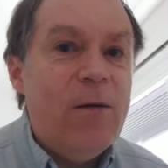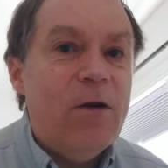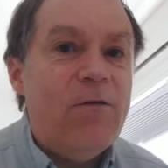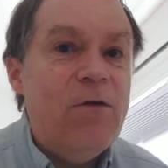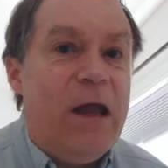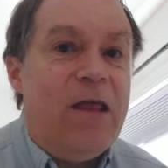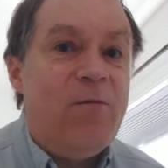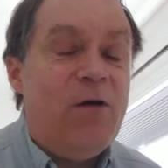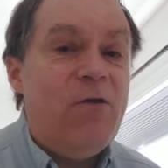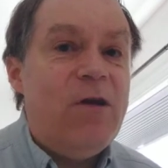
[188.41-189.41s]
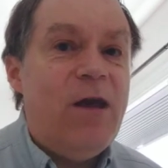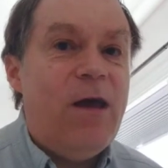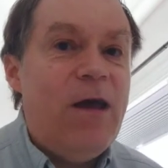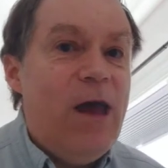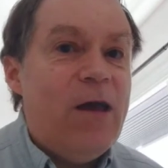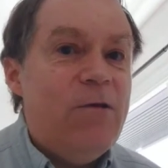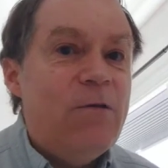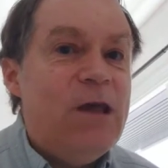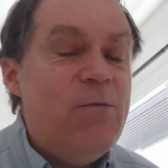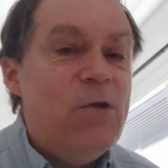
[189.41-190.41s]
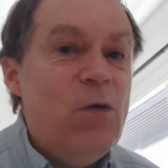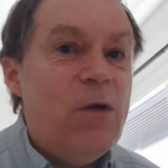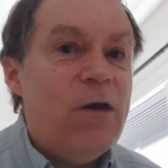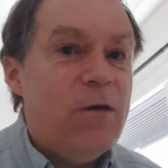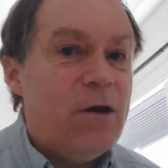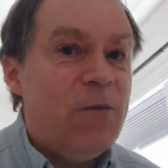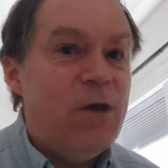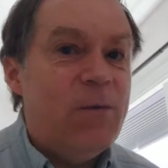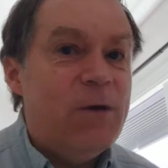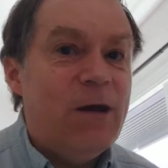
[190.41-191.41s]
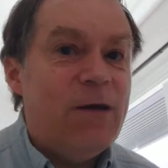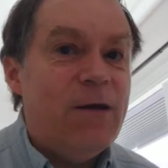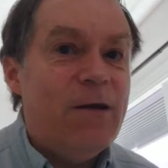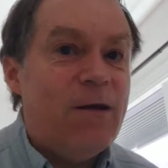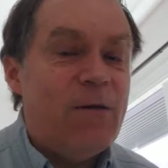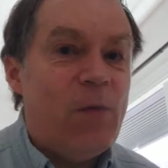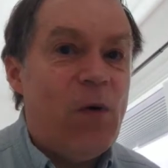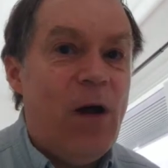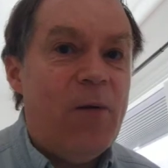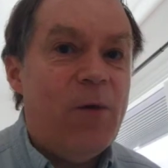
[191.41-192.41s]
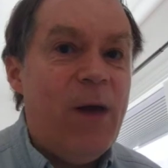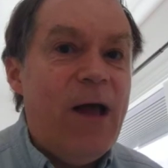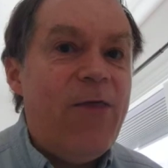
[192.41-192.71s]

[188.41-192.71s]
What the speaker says: But if you take them every day and you keep doing it, you're going to become addicted, and it's a problem.